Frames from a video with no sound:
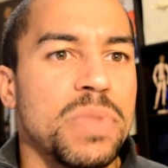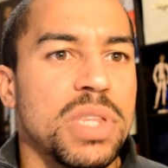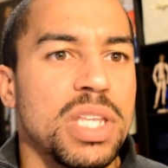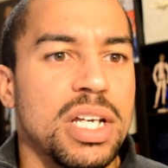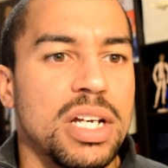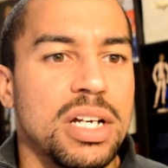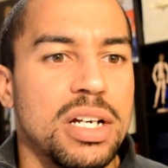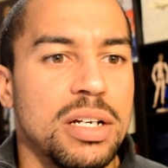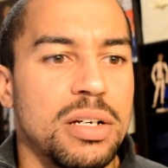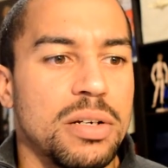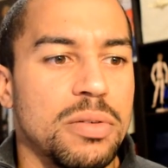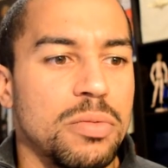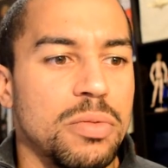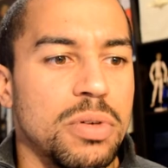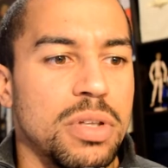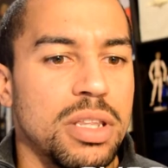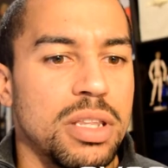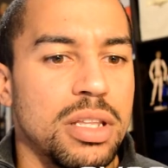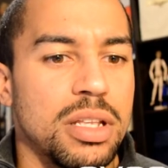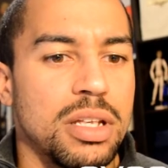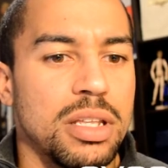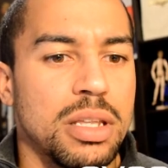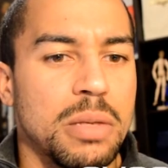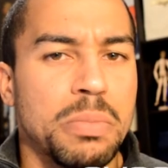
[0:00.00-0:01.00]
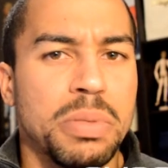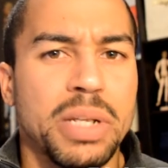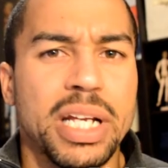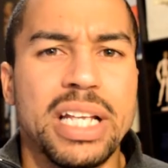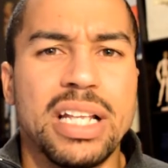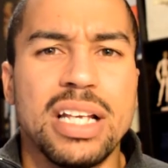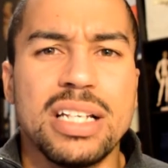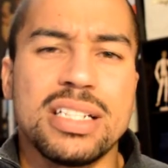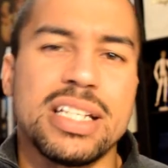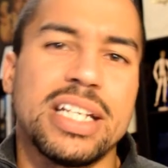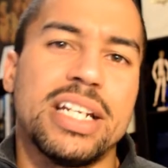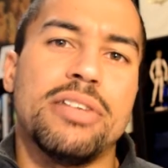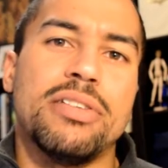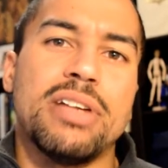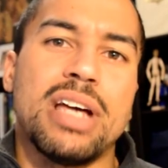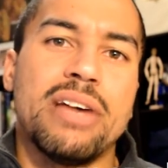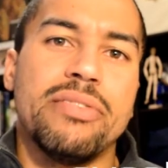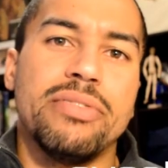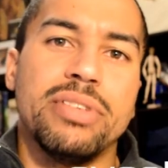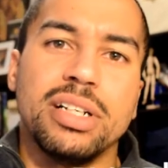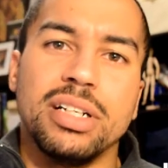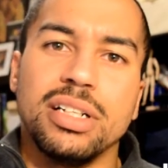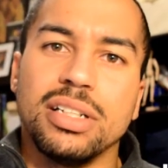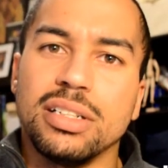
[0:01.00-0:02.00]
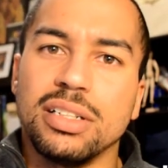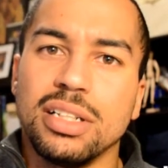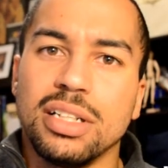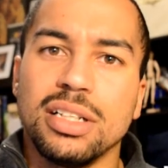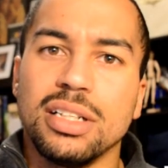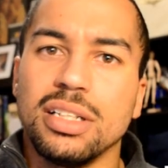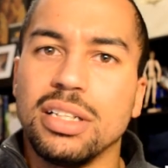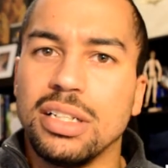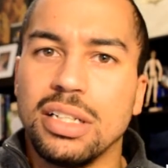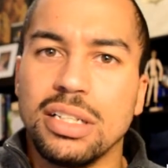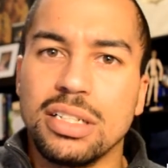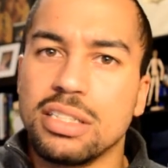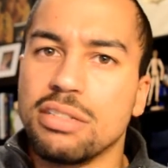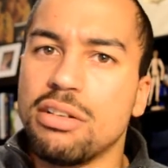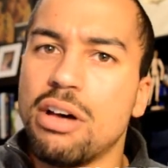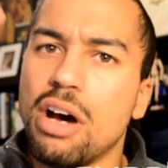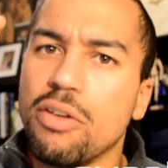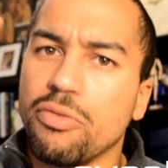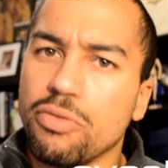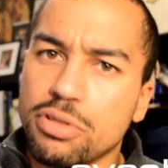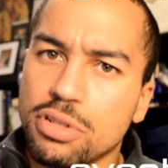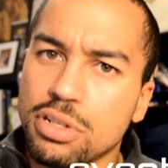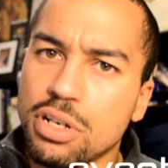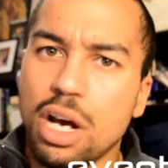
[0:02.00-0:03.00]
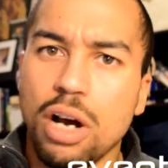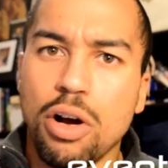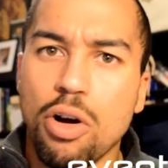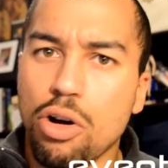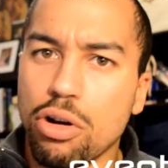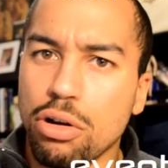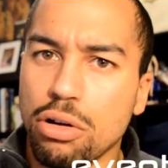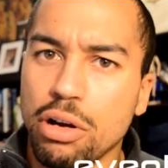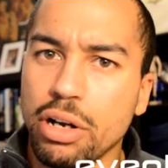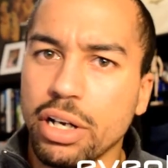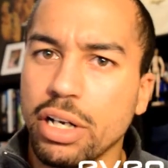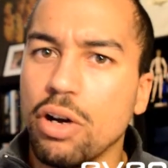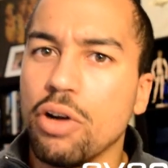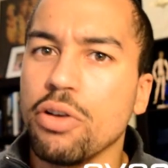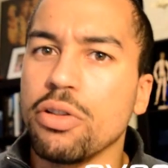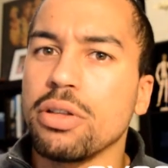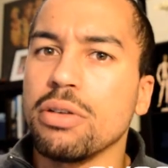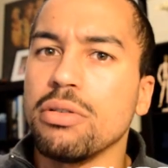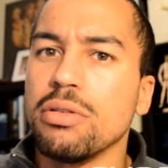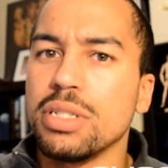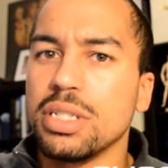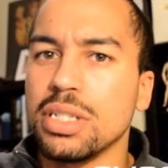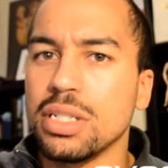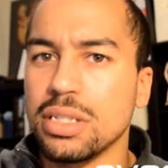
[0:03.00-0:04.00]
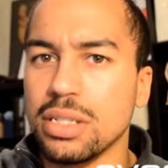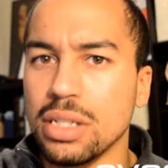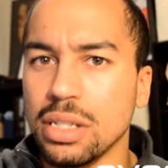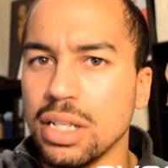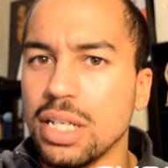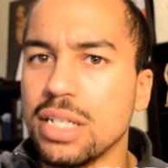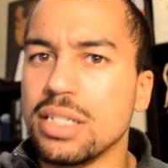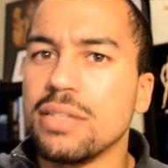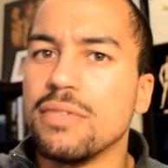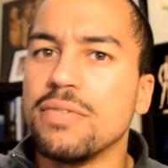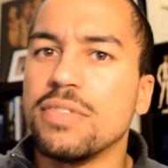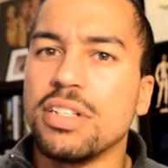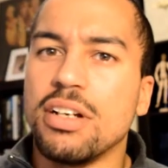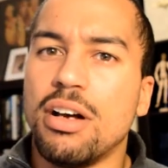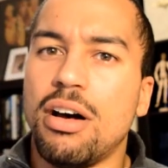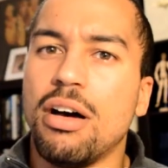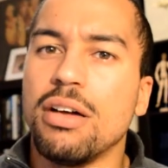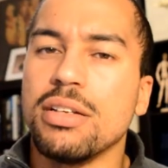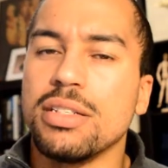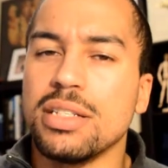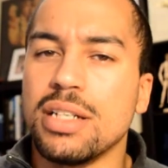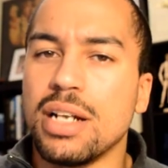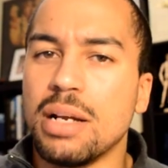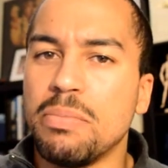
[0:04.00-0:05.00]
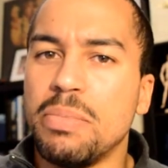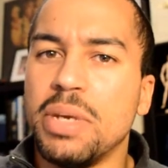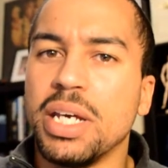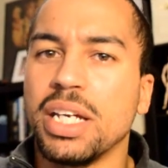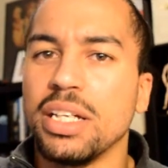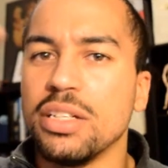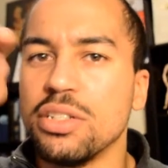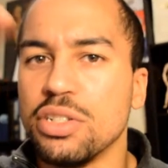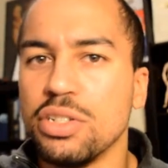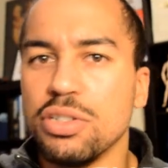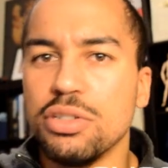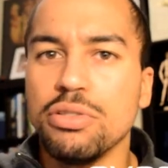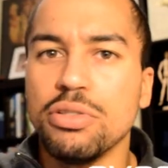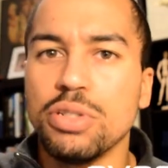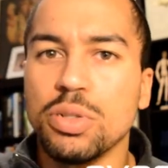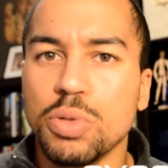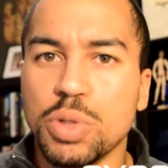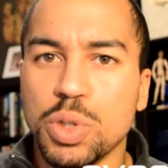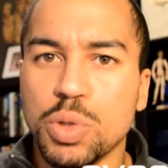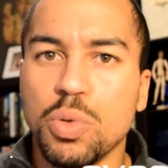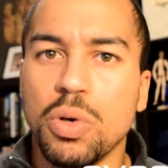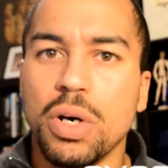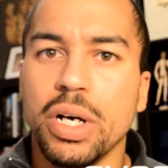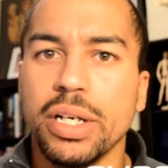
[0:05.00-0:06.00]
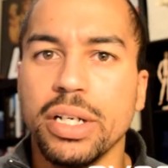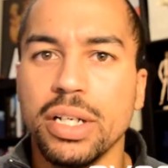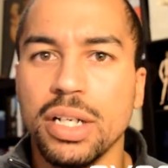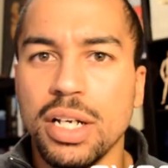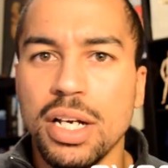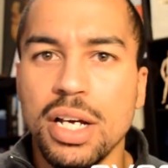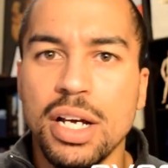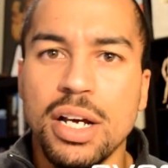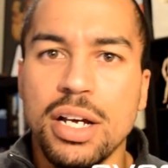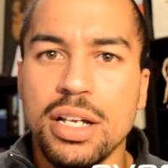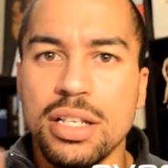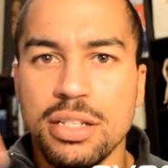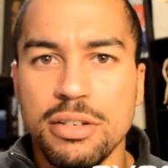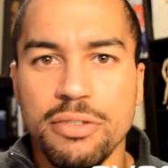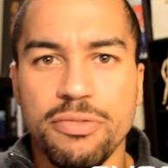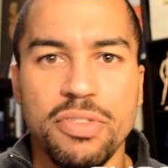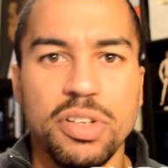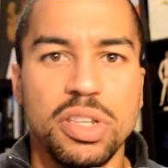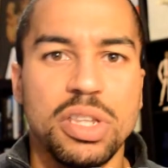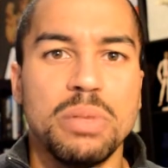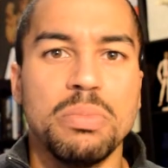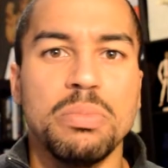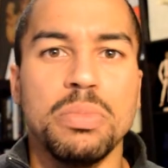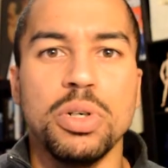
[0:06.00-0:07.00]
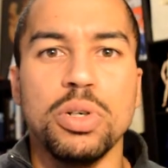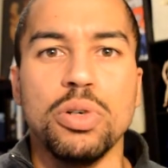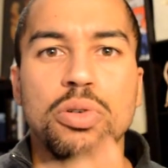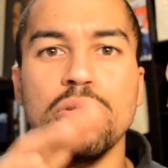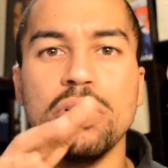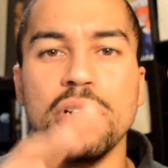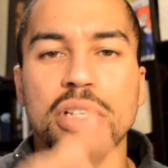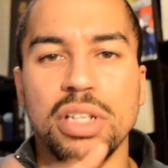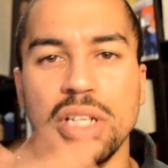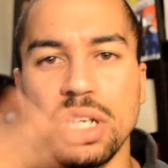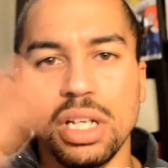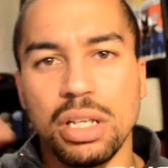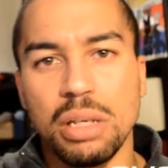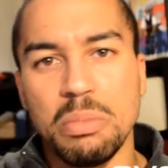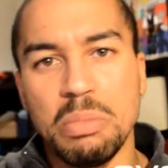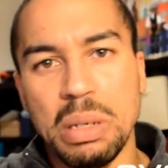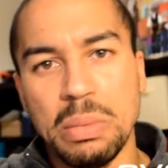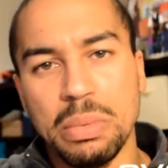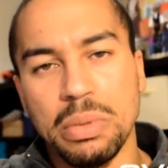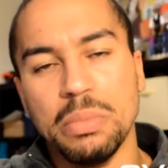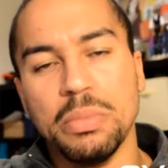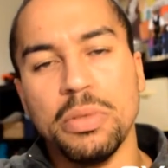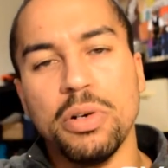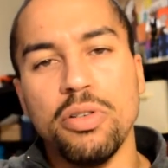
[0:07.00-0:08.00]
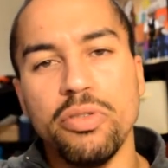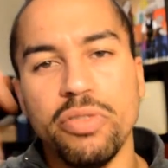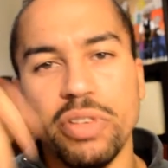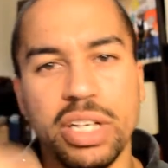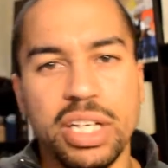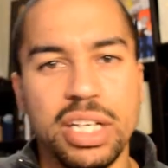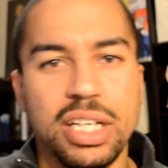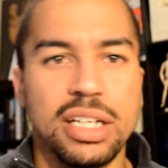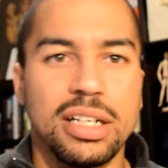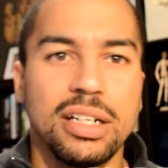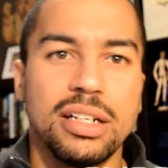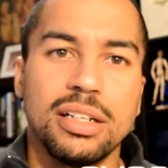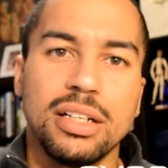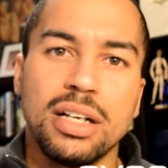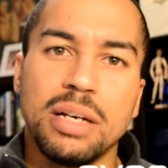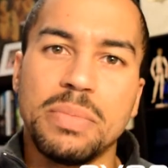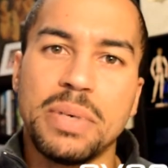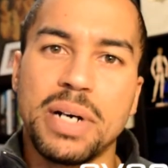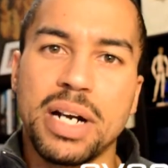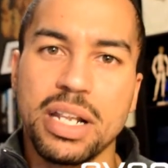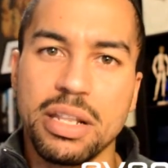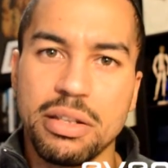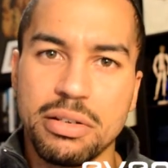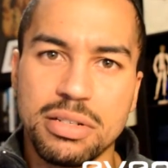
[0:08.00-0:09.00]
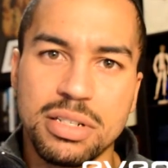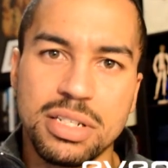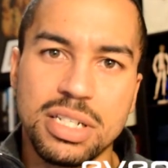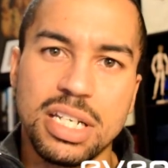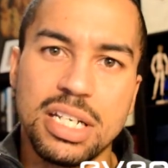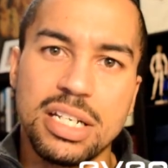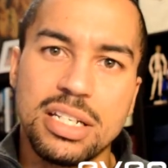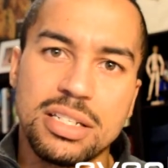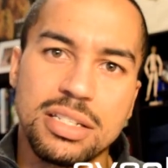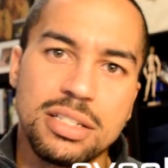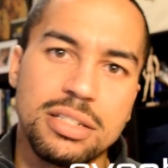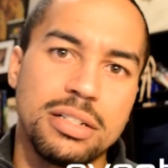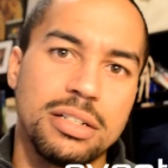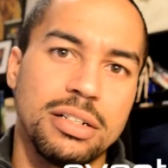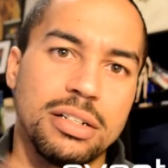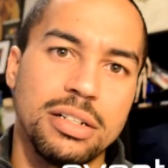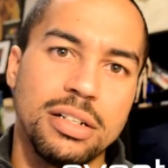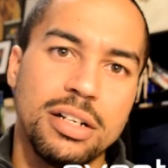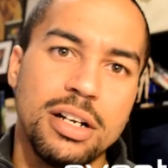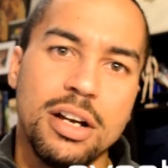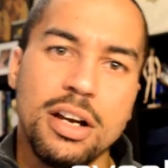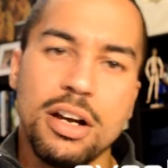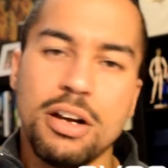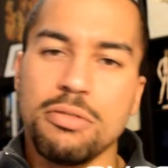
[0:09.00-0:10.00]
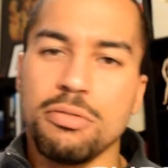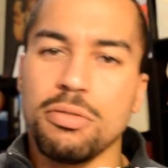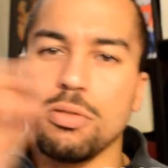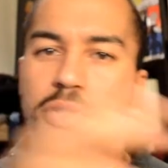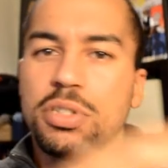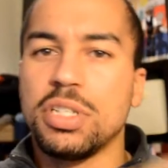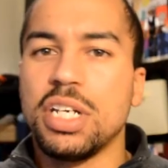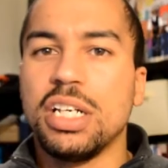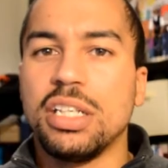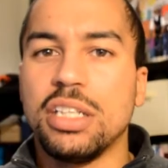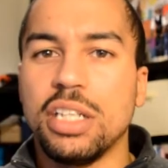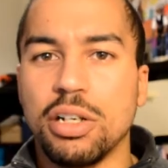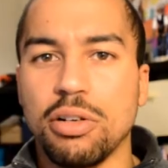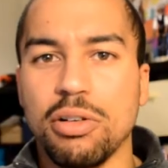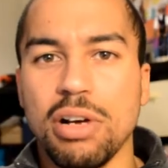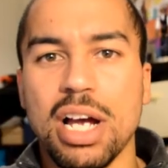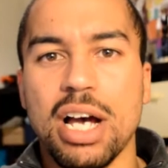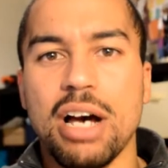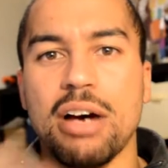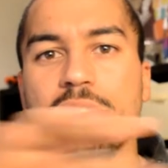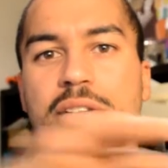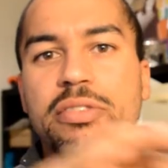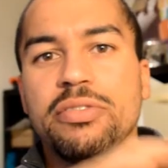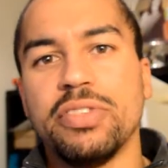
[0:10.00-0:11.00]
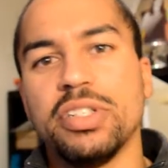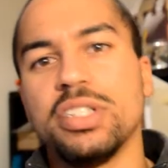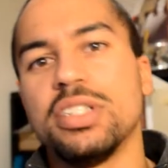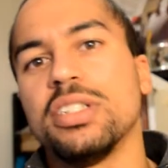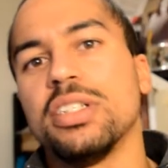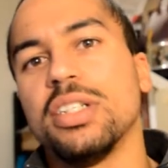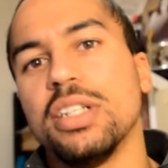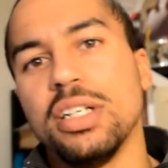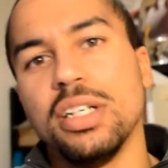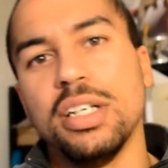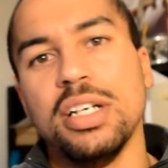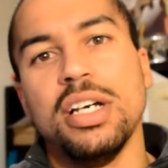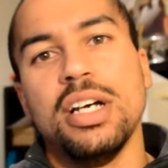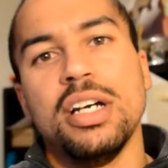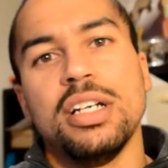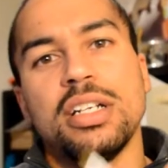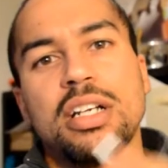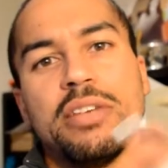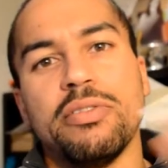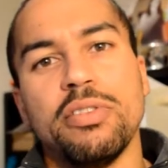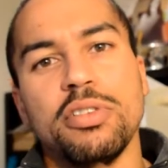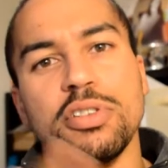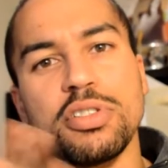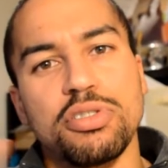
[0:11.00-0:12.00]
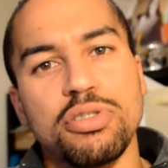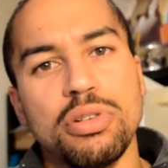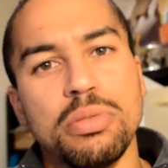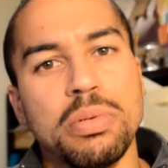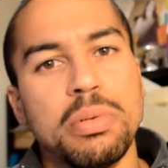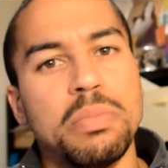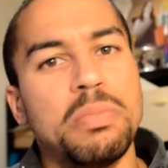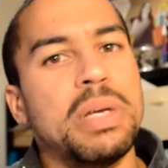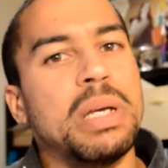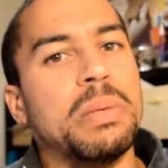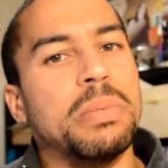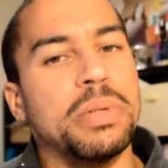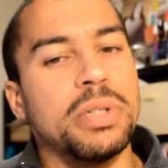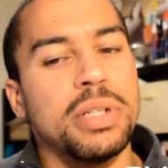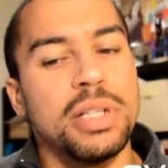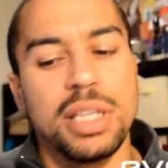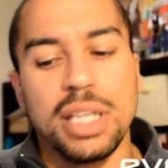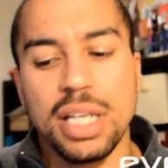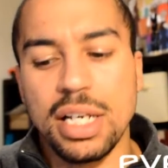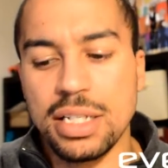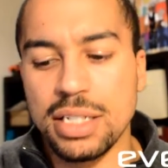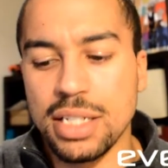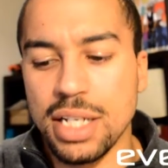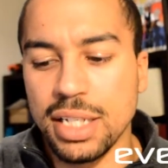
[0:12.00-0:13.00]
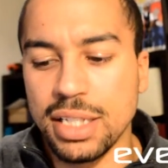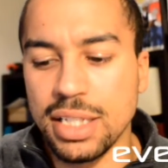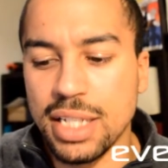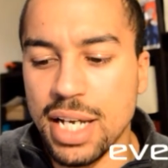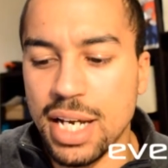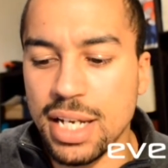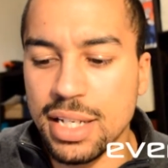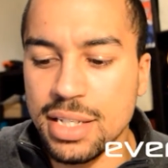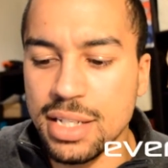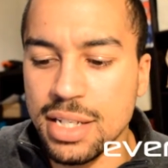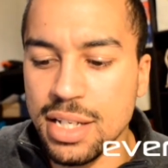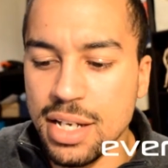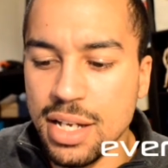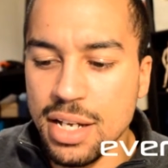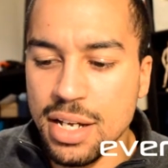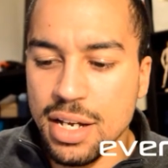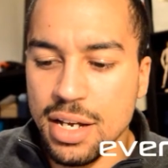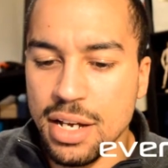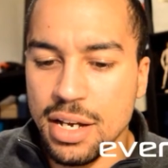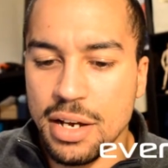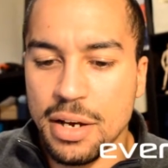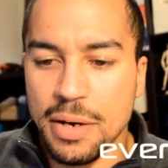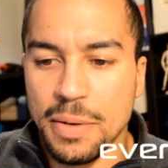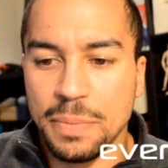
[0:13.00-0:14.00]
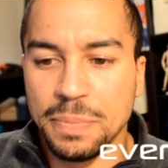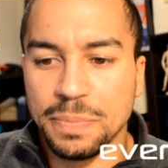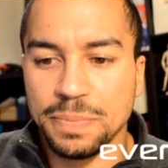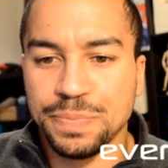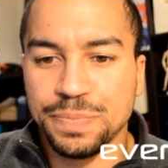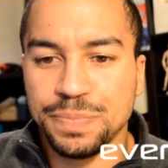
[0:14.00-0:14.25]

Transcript: uh, with the, the, playlist, I don't have a, a, song for song order I go through. It's just a list of songs, and I pick and choose which one to fit the mood and get people moving and up out of their seats or rotate the crowd if it's a diverse group of people and things like that. Um,